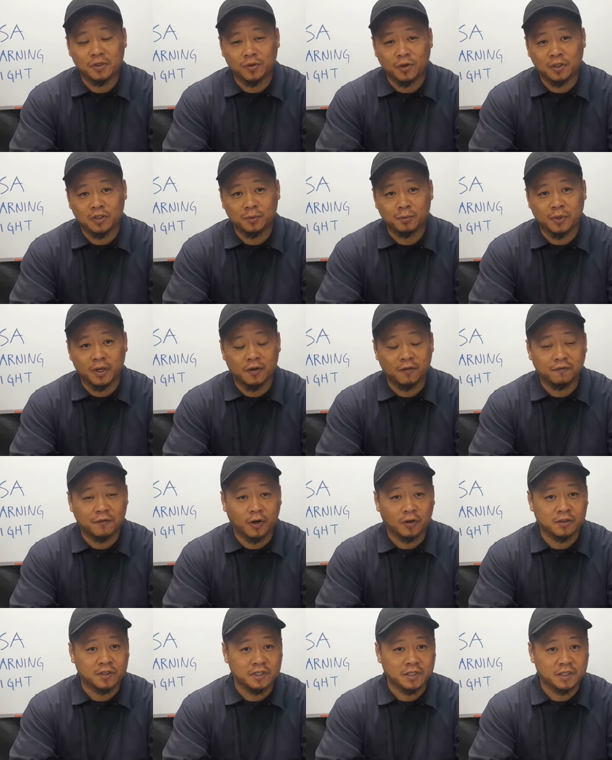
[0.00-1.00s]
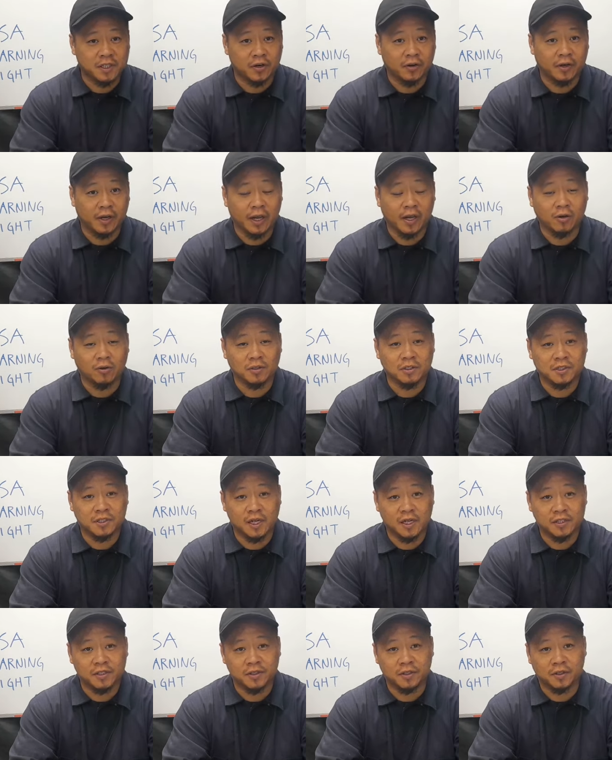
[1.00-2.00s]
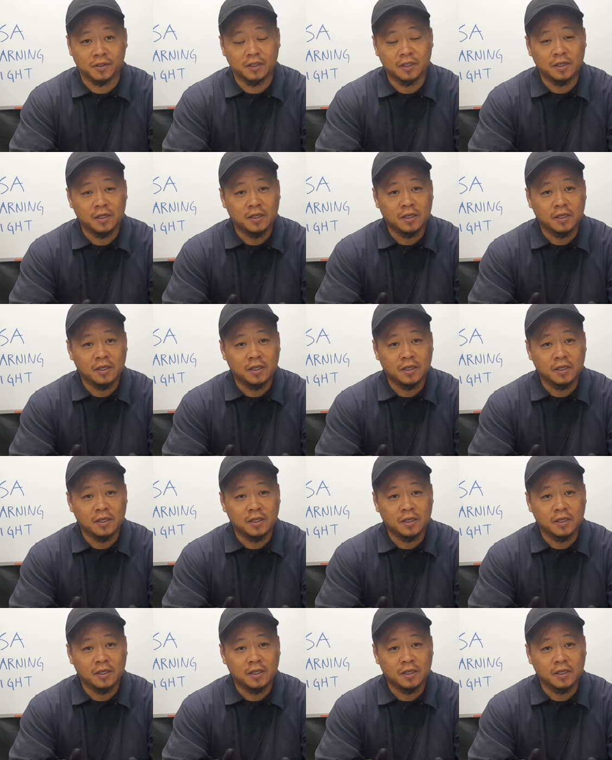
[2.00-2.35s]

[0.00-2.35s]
is going to be a faulty steering angle sensor.